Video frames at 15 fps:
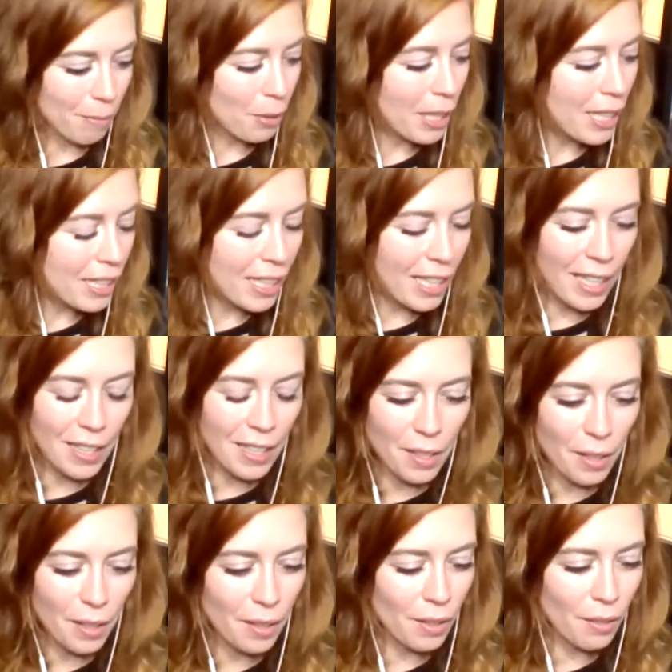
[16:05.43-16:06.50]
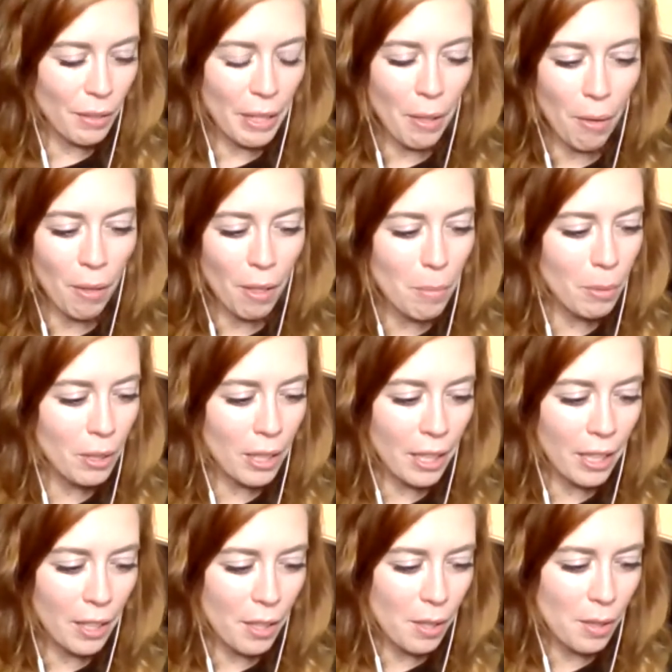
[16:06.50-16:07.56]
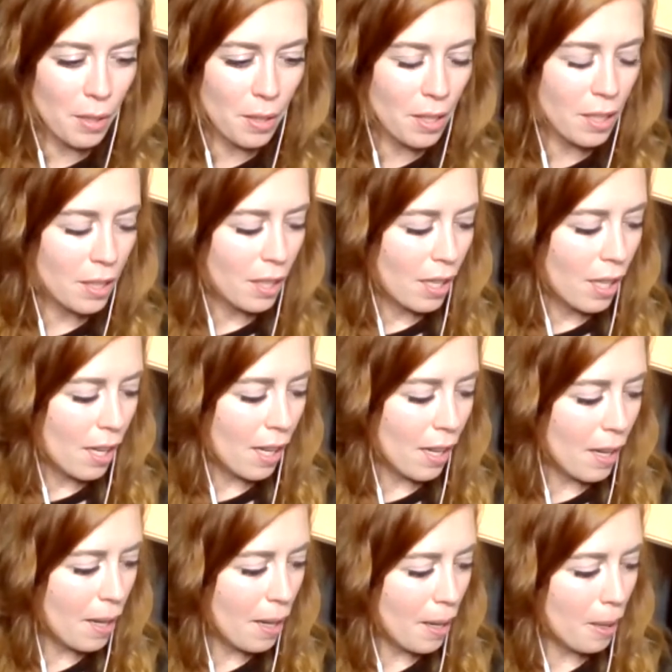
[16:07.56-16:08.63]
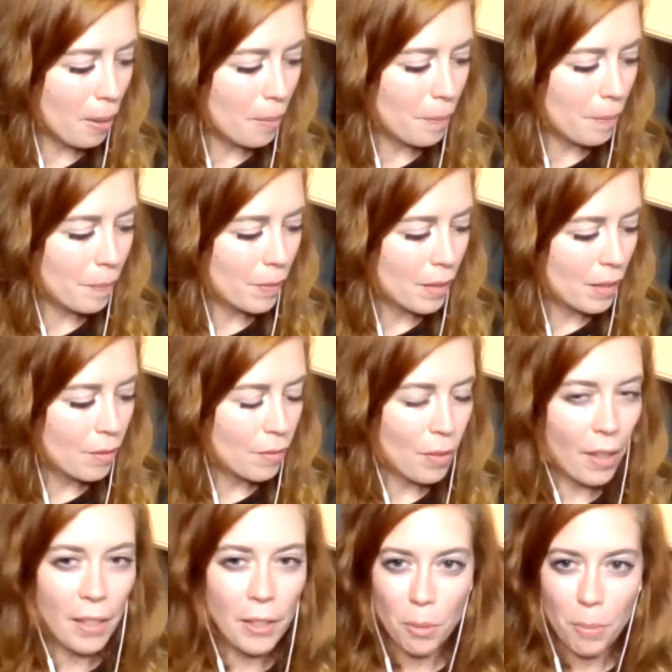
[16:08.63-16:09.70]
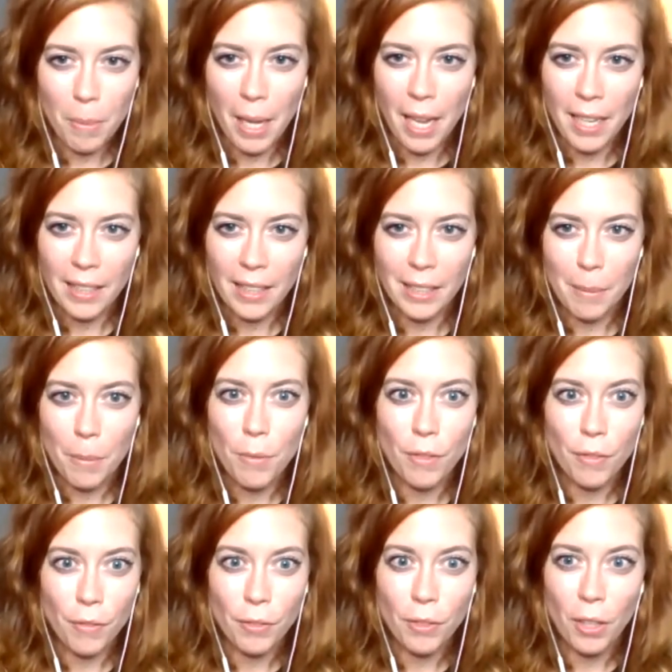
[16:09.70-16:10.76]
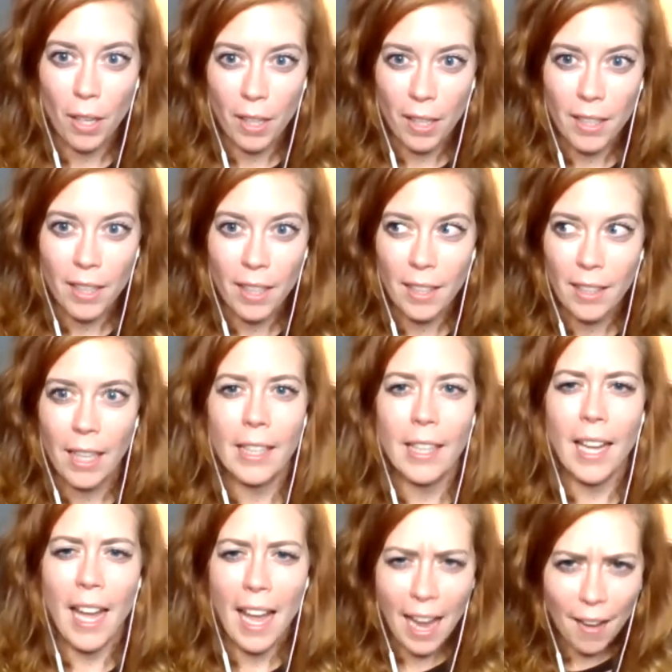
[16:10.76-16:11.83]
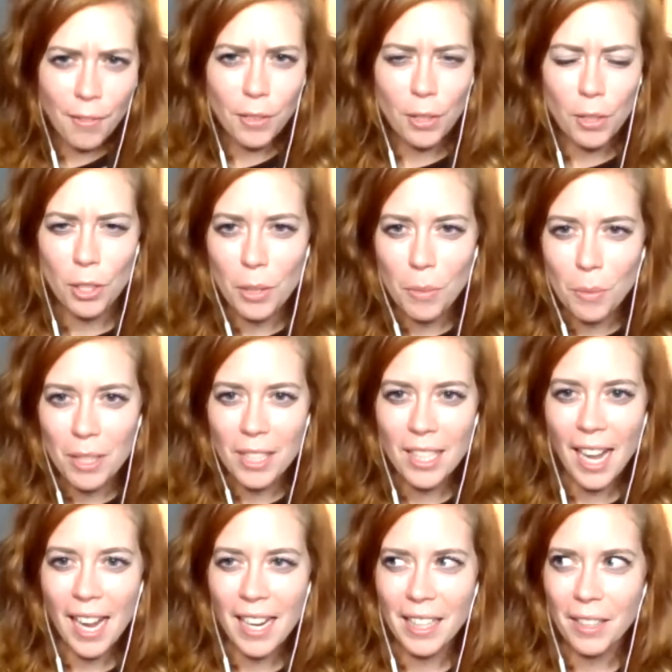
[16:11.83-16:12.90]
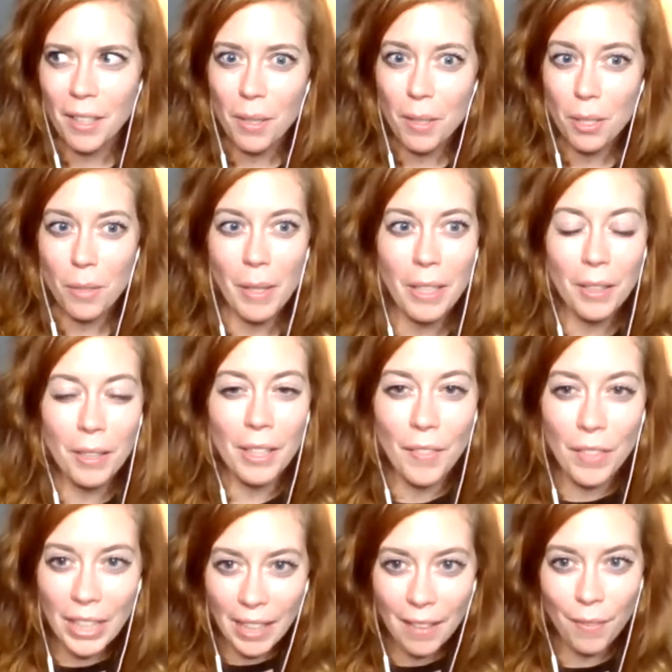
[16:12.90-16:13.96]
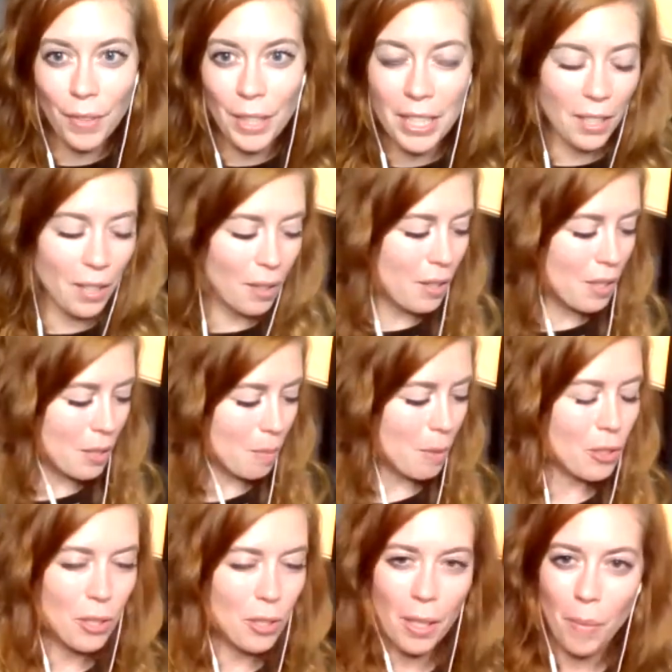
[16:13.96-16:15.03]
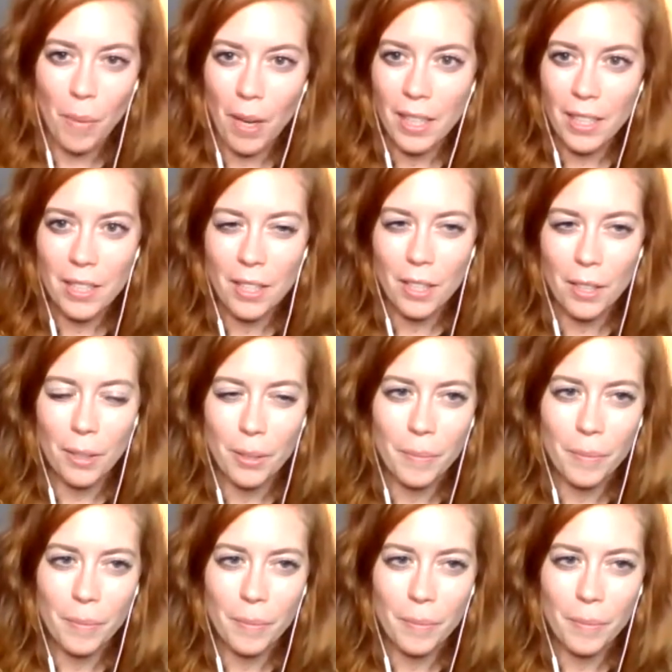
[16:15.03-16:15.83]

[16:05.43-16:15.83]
Brain cancer, 3 horrible years. Very dramatic. They moved to Florida like after she was diagnosed, so I couldn't even like visit her as much as I wanted to.